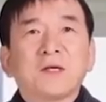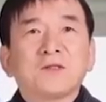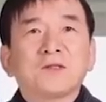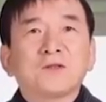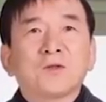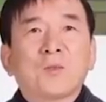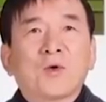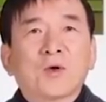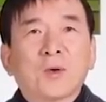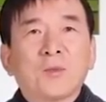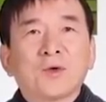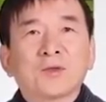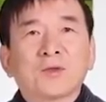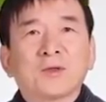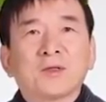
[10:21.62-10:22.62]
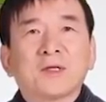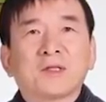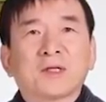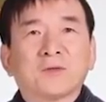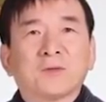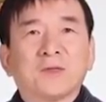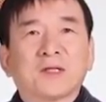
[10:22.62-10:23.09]
again isn't a bad
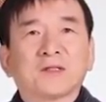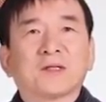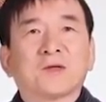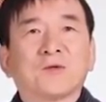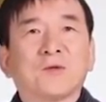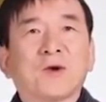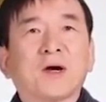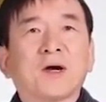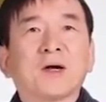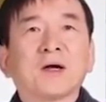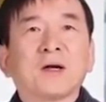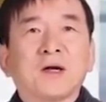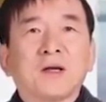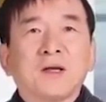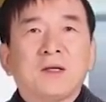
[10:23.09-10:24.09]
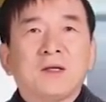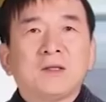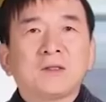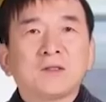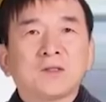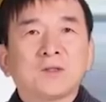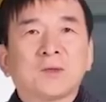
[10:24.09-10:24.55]
thing. We've been enjoying Pokemon for the
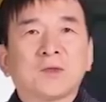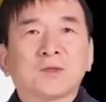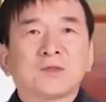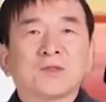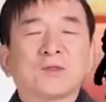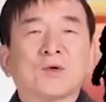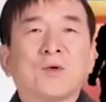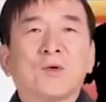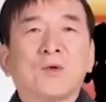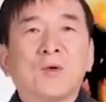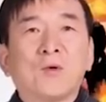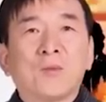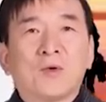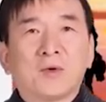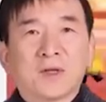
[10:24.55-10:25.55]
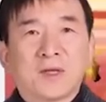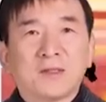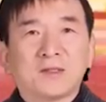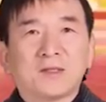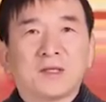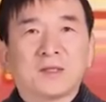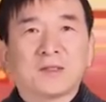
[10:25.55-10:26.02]
last however many years,
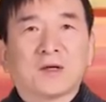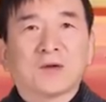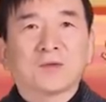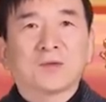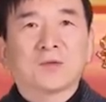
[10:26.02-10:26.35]
and we'll keep